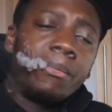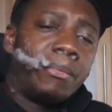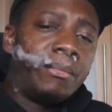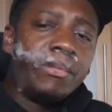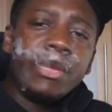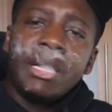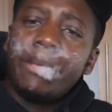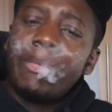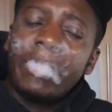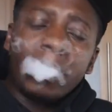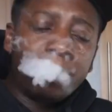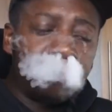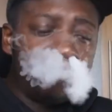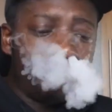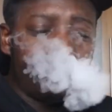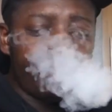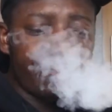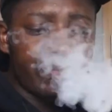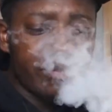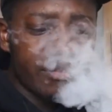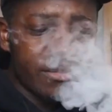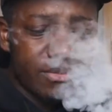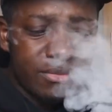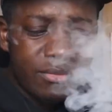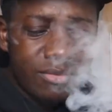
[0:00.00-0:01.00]
Yeah man,
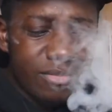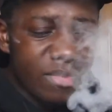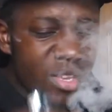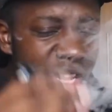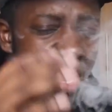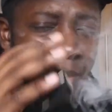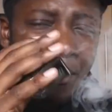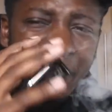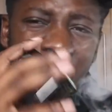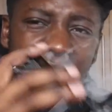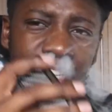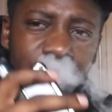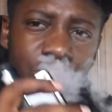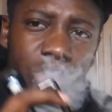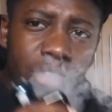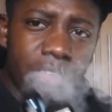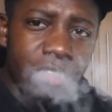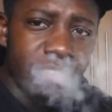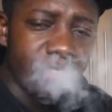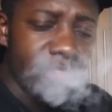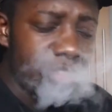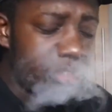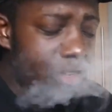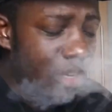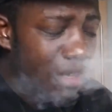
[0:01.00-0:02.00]
I've been enjoying
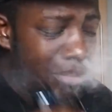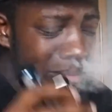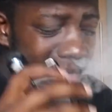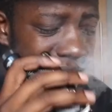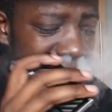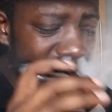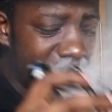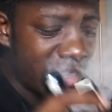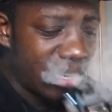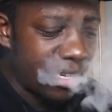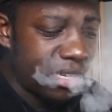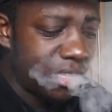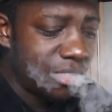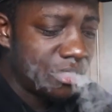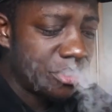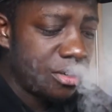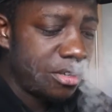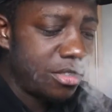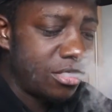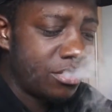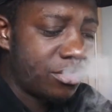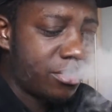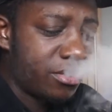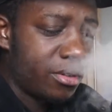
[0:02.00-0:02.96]
this, I've been kind of enjoying this.